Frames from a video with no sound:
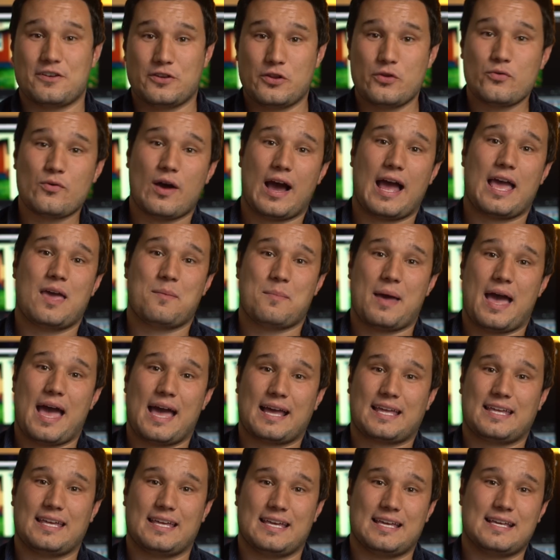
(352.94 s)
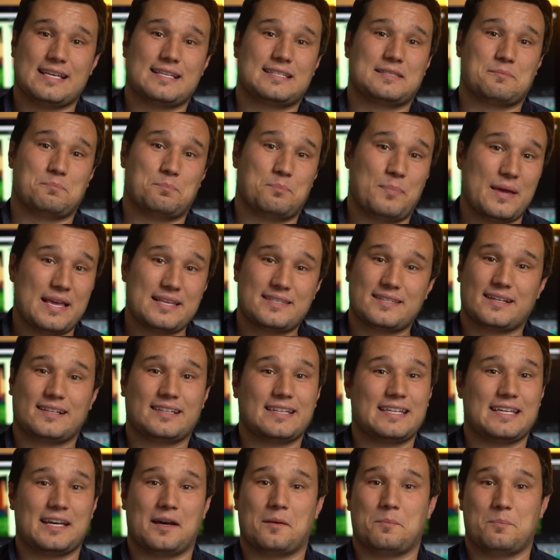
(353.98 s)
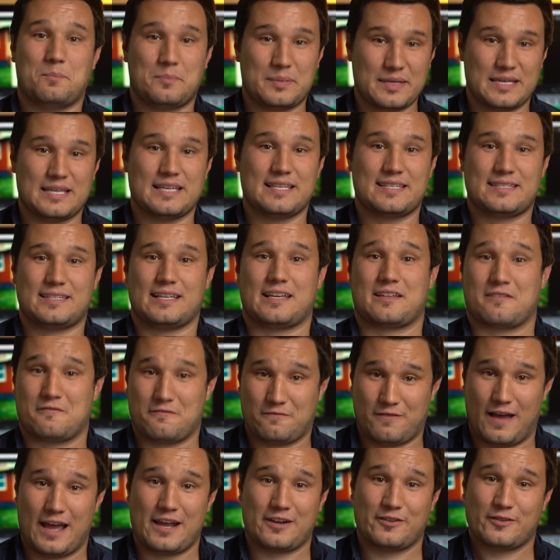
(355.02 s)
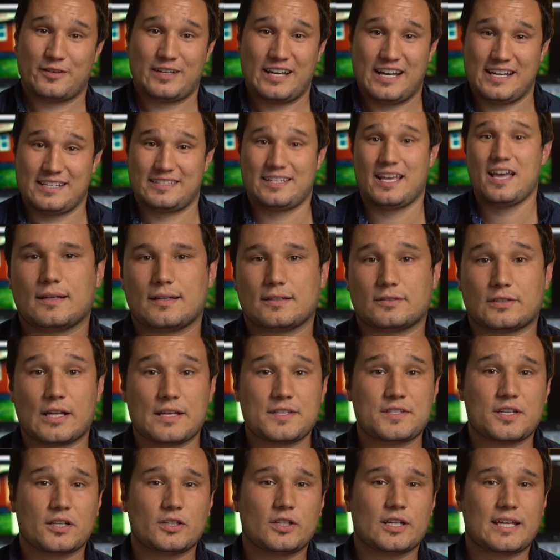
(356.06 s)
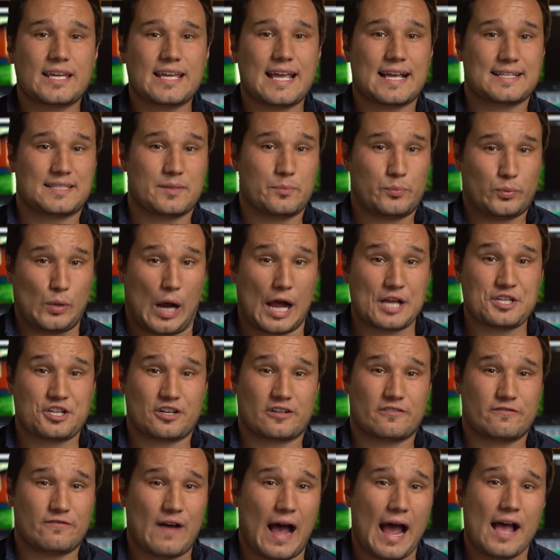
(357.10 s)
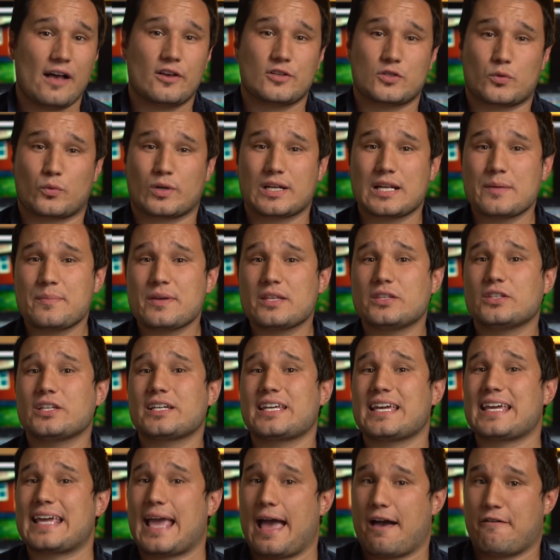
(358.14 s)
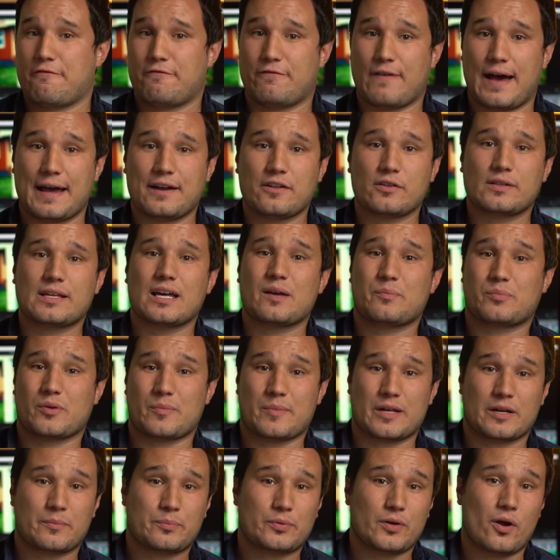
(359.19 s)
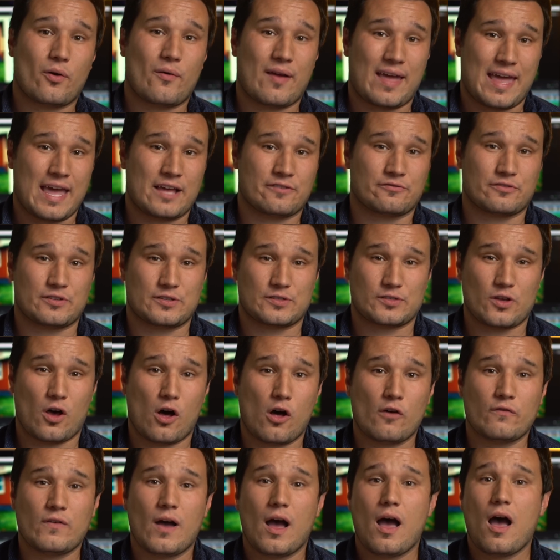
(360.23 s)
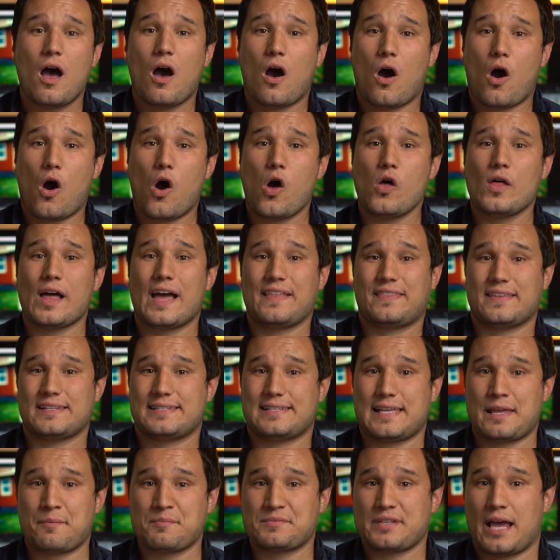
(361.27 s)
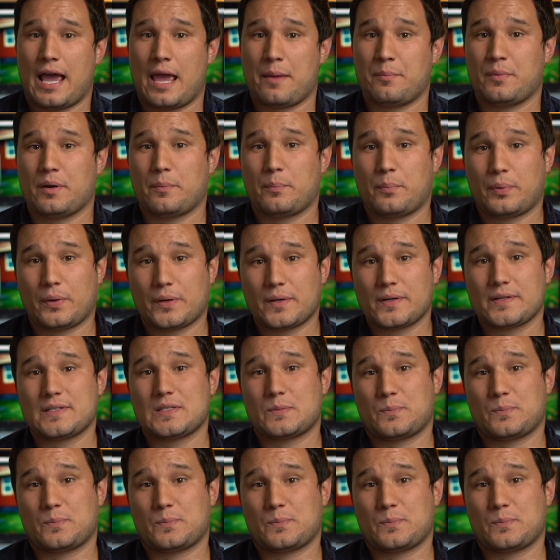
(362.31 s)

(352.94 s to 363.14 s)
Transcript: new iMac is basically a beast in Final Cut. Let's start looking at some project files. We're gonna be looking at Final Cut, Premiere Pro, and Resolve all at the same time per